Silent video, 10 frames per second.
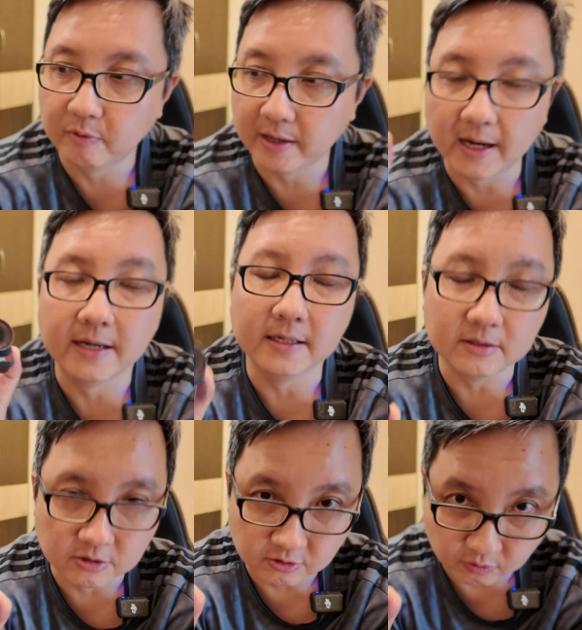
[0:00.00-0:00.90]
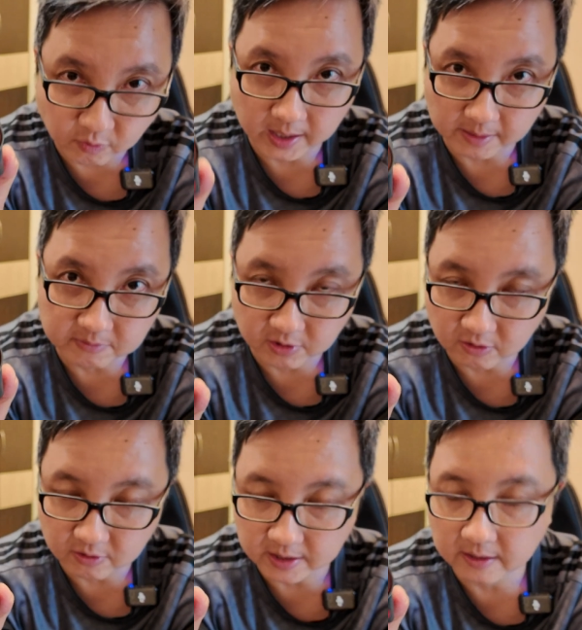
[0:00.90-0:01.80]
when I need to know when I'm
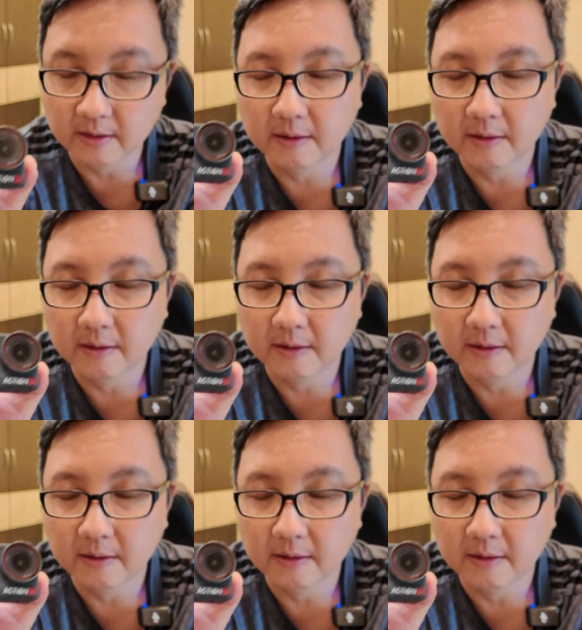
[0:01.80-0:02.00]
recording.